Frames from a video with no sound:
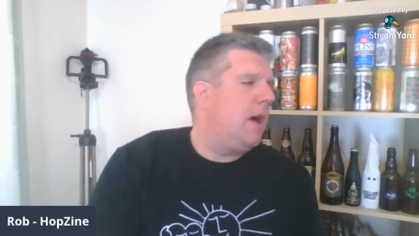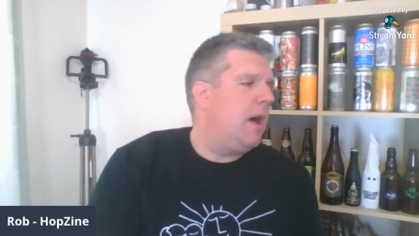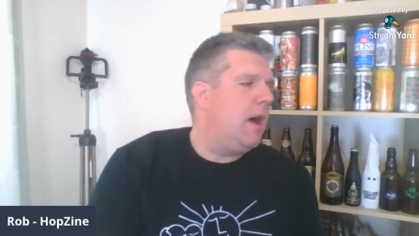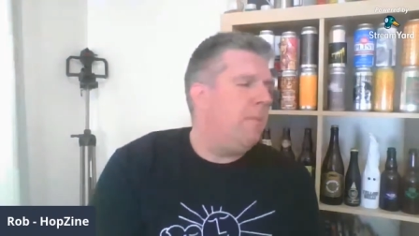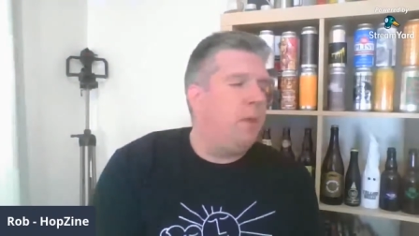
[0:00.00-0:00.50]

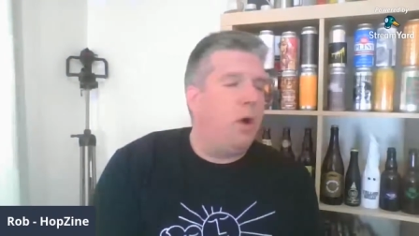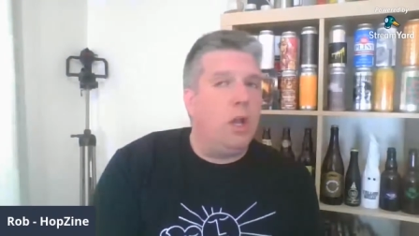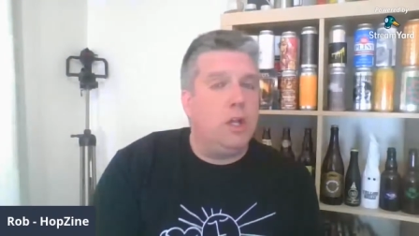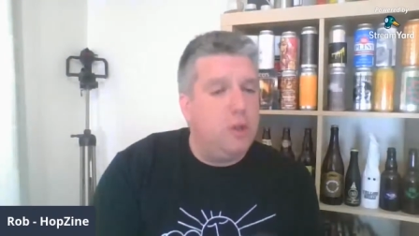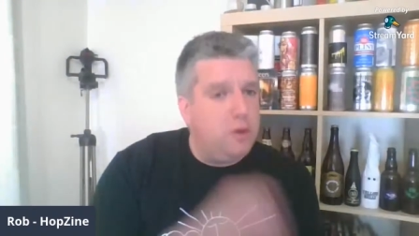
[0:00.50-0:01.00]

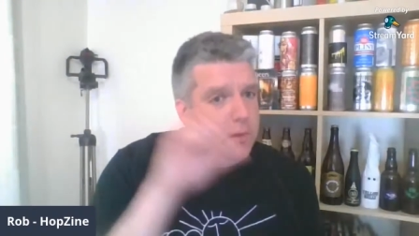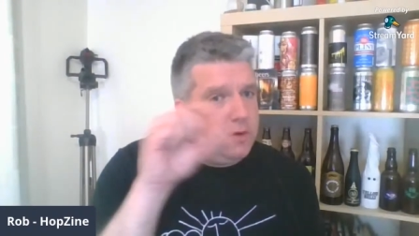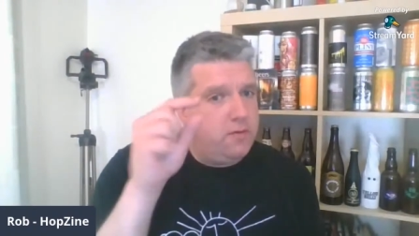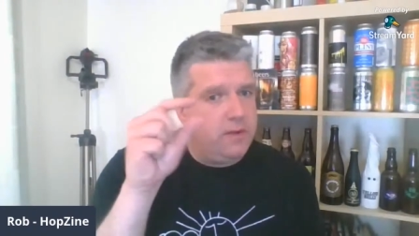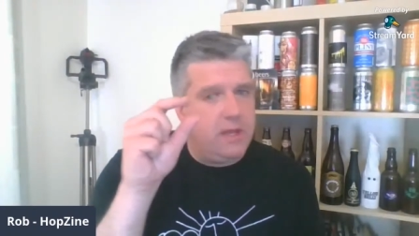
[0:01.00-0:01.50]
But a
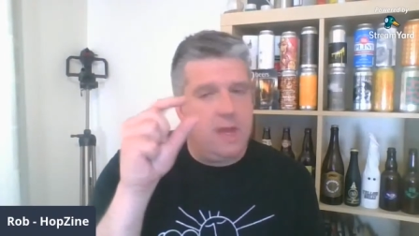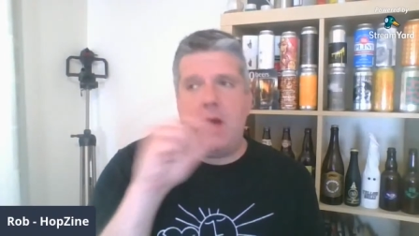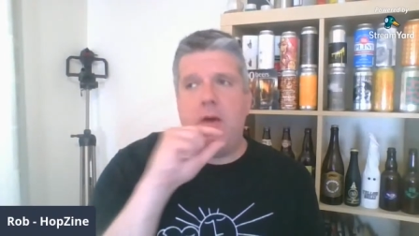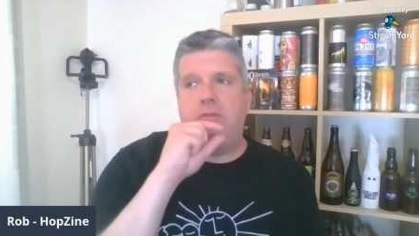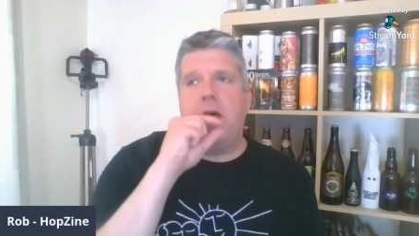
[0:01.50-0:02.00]
lovely
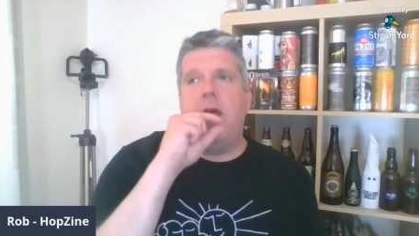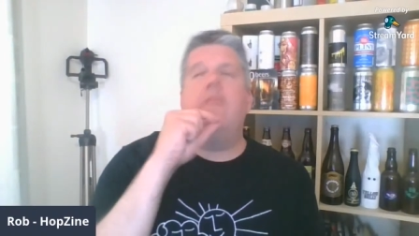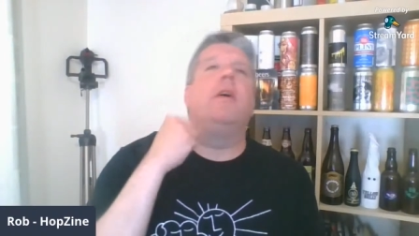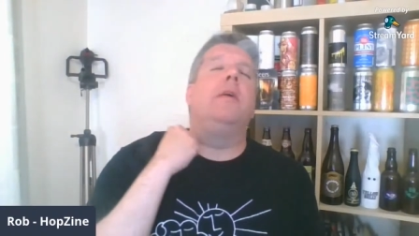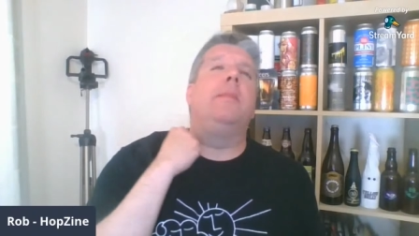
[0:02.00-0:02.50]
amount of
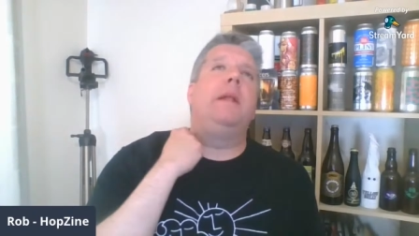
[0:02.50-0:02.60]
flavour.